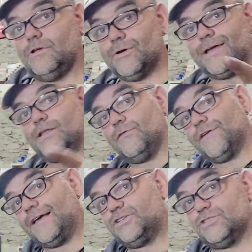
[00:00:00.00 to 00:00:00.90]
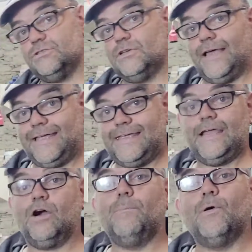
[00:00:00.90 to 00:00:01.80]
you'll get a notification in
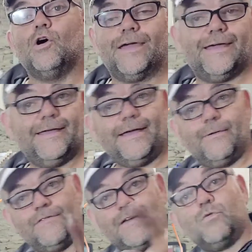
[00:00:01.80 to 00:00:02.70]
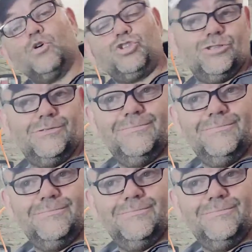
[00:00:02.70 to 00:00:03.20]
your pocket. Alright, thanks for watching.